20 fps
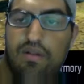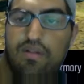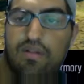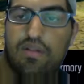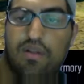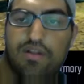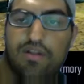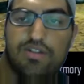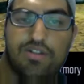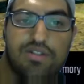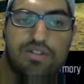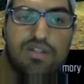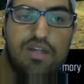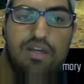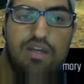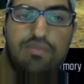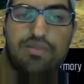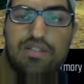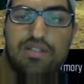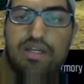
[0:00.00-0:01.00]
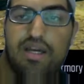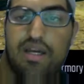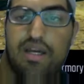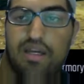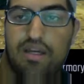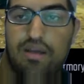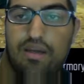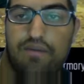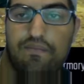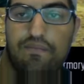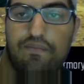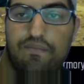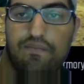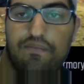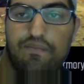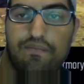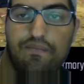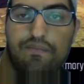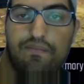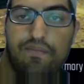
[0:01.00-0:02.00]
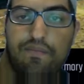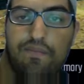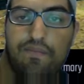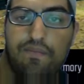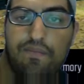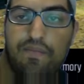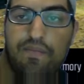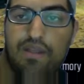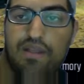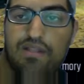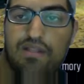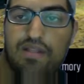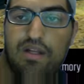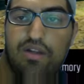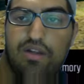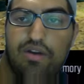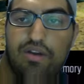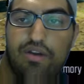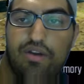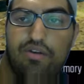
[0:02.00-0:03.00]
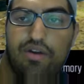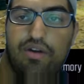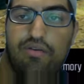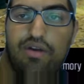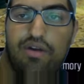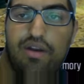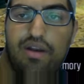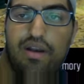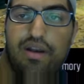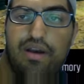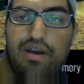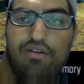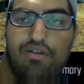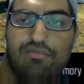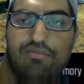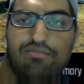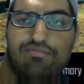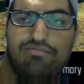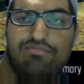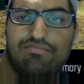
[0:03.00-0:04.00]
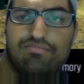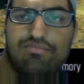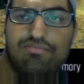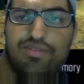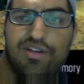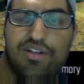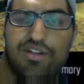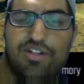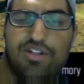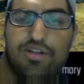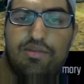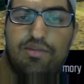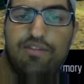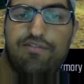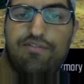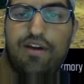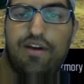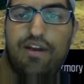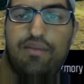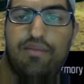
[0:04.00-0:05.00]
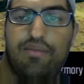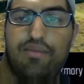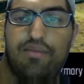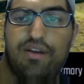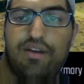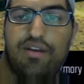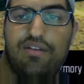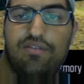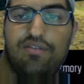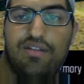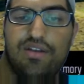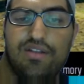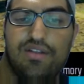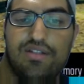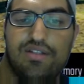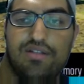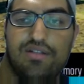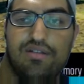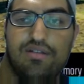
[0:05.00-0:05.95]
Let's just keep attacking. It's not looking great right now, but it should be fine by the end of this.